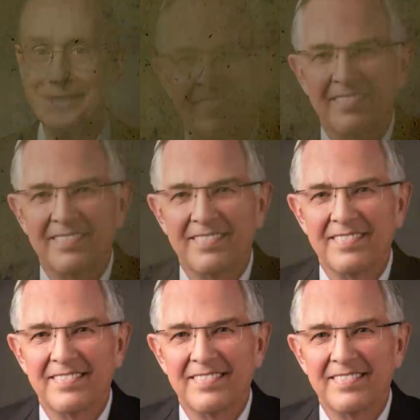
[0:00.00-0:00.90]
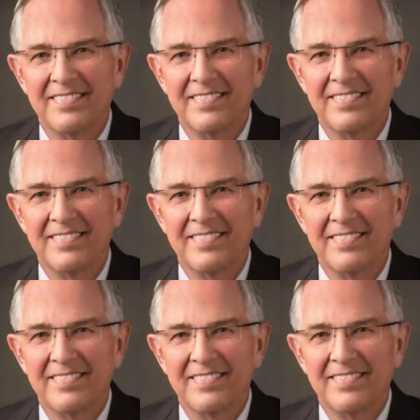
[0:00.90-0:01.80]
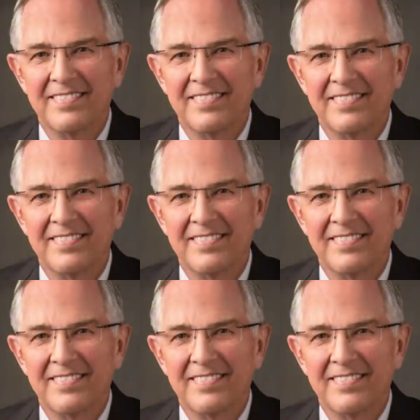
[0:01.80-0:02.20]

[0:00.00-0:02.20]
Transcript: Nothing is said.